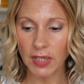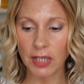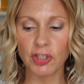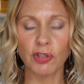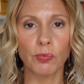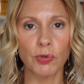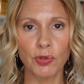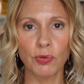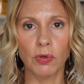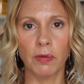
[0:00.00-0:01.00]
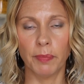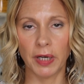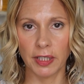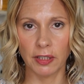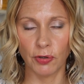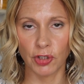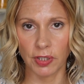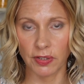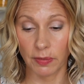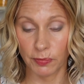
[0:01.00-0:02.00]
It is their renewal body
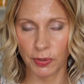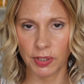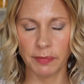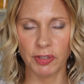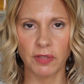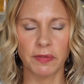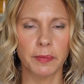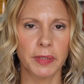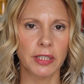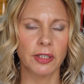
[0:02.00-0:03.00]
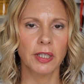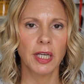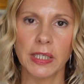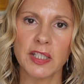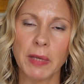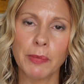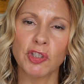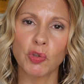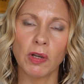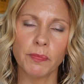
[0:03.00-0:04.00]
lotion, so I'll put an image of it up here. And it's made with a
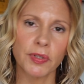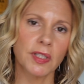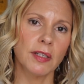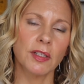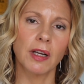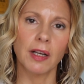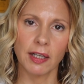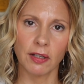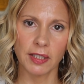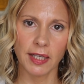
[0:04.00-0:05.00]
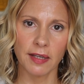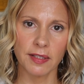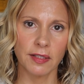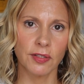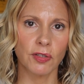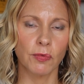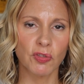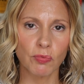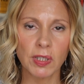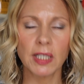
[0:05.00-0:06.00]
12% glycolic acid, so
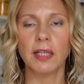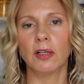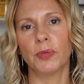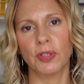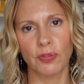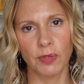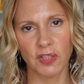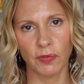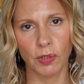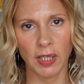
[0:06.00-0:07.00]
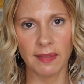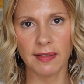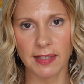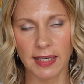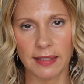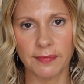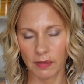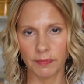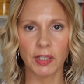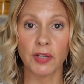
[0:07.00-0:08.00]
it's really helping to exfoliate the skin.
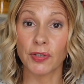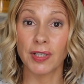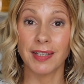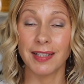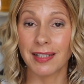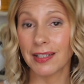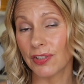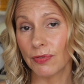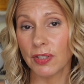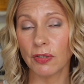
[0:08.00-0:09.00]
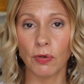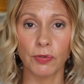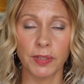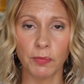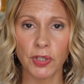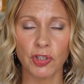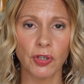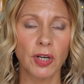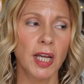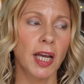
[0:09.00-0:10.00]
It also contains glycerin to hold in
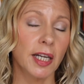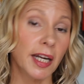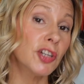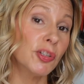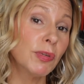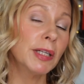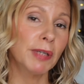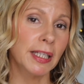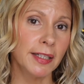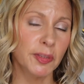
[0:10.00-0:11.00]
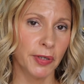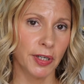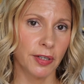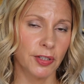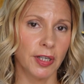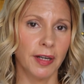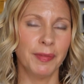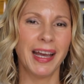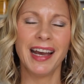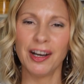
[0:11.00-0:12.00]
moisture, and I actually really, really like the product. Um,
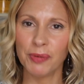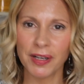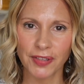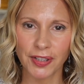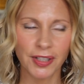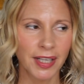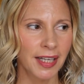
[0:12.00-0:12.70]
however,